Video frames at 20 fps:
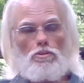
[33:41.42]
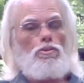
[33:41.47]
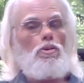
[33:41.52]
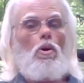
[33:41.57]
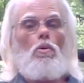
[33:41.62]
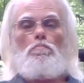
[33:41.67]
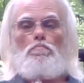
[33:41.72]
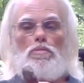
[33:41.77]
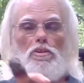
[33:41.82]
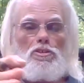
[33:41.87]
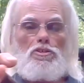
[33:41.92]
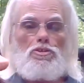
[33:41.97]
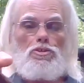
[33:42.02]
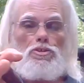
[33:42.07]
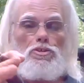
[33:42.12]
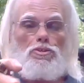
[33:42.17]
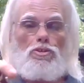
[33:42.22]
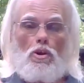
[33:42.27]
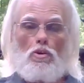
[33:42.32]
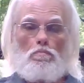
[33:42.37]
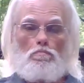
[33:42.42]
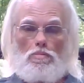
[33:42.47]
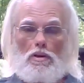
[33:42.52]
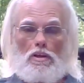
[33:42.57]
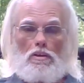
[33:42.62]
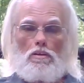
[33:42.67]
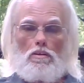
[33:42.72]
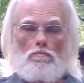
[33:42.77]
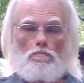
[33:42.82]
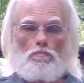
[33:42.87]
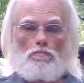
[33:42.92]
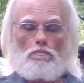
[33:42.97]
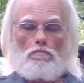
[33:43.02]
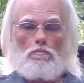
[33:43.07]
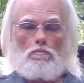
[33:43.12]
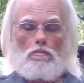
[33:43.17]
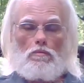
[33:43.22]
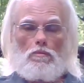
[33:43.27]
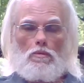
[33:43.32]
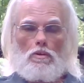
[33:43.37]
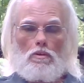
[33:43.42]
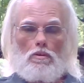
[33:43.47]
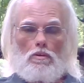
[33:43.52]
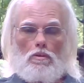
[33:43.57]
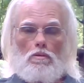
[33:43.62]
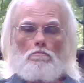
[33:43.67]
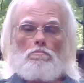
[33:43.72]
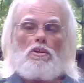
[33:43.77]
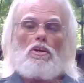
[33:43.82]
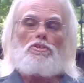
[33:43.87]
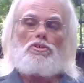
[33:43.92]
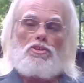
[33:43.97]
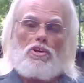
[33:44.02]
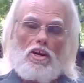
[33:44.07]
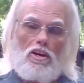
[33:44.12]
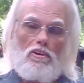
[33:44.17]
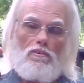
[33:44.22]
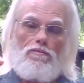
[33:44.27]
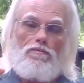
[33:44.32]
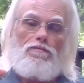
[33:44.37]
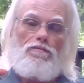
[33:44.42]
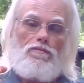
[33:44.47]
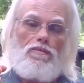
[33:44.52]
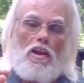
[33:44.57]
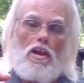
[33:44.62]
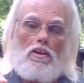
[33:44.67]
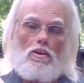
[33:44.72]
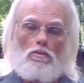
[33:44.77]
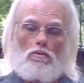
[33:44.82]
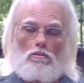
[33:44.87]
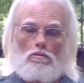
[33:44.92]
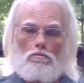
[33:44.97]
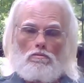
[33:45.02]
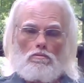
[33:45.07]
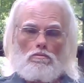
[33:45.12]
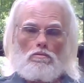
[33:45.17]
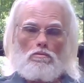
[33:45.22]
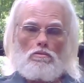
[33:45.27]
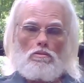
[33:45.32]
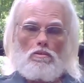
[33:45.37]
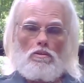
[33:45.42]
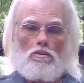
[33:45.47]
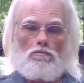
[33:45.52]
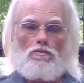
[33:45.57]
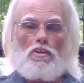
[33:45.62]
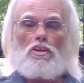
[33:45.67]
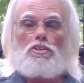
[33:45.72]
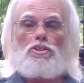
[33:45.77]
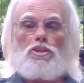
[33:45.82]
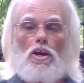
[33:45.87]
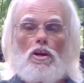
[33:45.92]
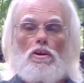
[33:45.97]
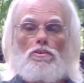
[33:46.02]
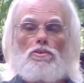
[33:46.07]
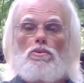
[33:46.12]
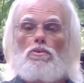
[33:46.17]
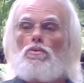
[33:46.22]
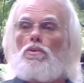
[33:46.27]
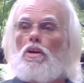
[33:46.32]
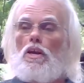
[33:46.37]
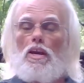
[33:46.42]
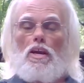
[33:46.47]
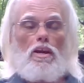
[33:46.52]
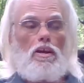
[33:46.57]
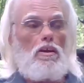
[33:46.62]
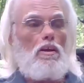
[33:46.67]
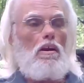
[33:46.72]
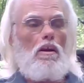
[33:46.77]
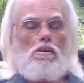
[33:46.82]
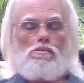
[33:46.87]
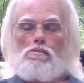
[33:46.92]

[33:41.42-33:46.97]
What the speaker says: Don't be stupid because you're going to fail. If they tell you, hey,